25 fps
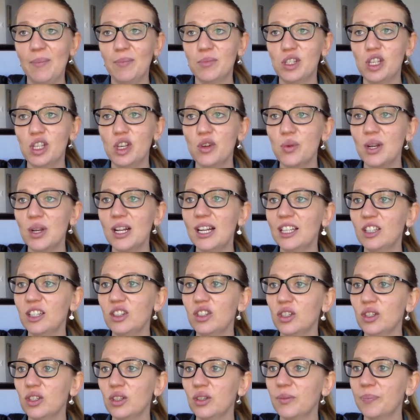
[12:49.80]
So really
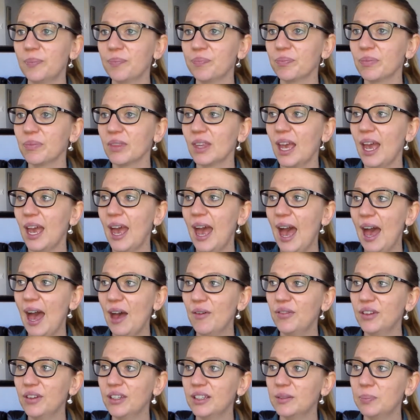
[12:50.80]
to
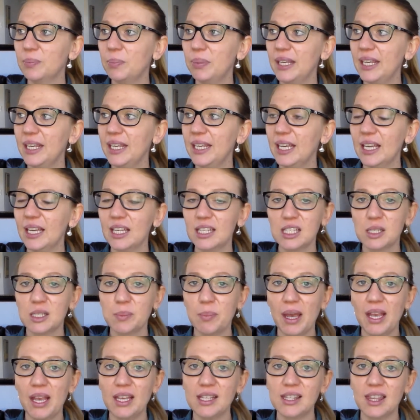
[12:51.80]
have it be a
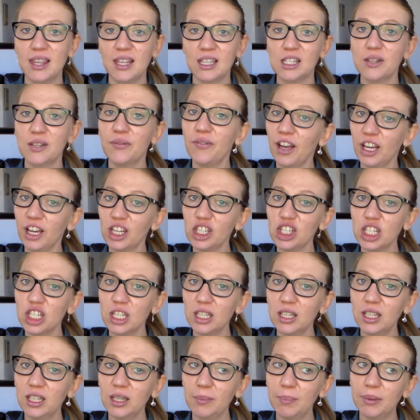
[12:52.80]
space that's
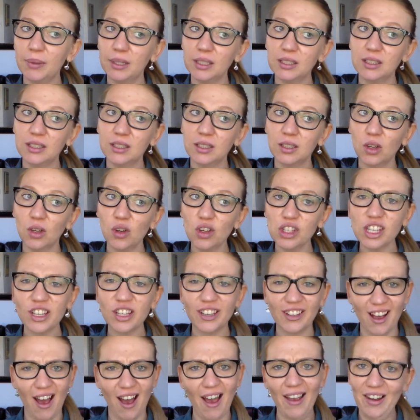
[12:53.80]
functional but also
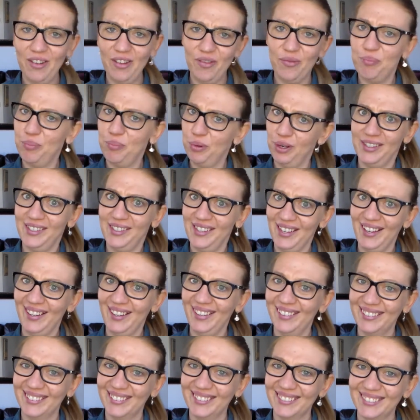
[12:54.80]
kind of
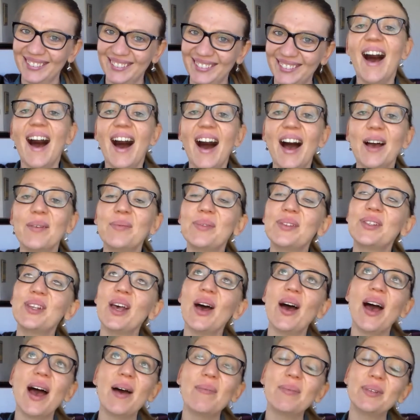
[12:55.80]
pretty. I'm so
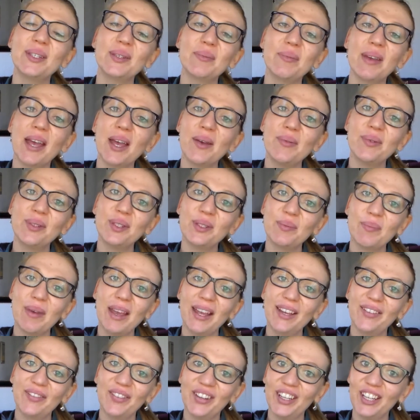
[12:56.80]
happy to be able to
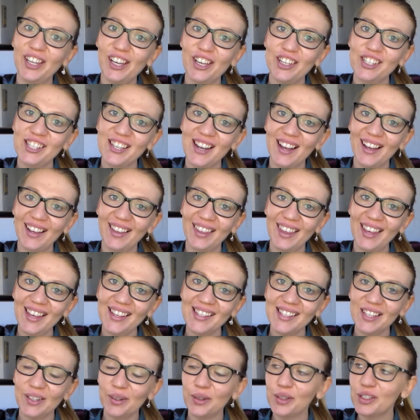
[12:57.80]
make videos like
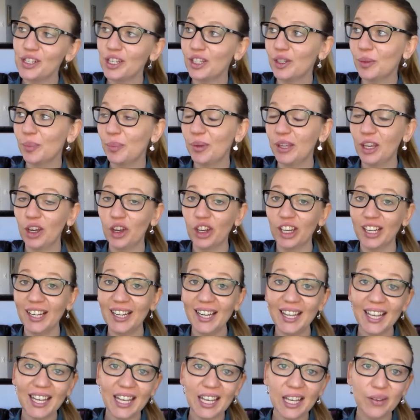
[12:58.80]
this and also to be on
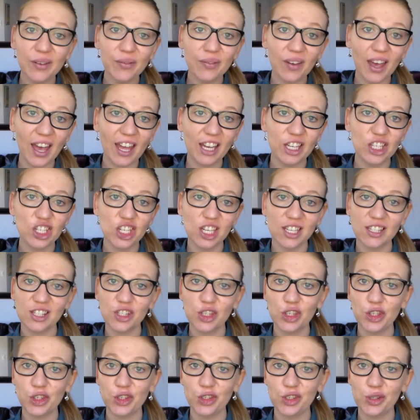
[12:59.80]
leave and
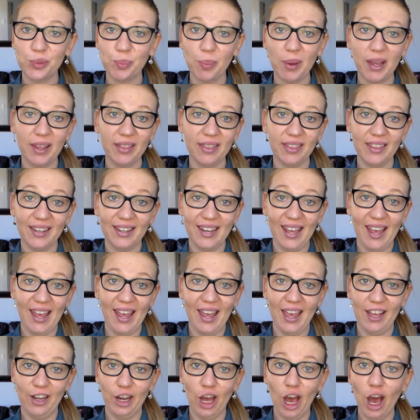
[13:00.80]
just to spend the
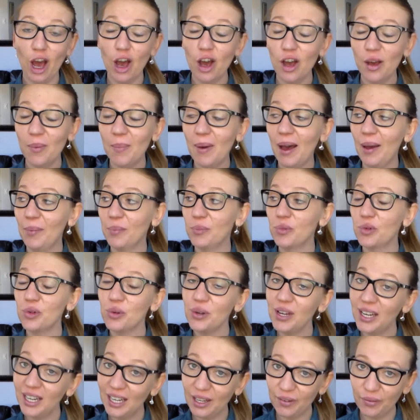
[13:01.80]
day at home. I'm
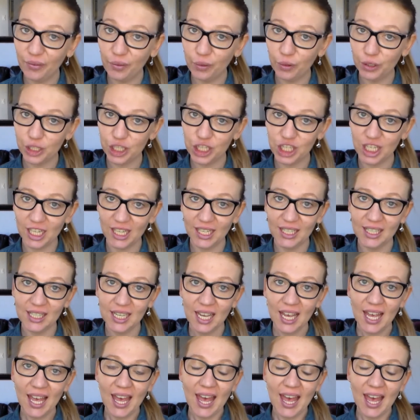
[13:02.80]
really fortunate.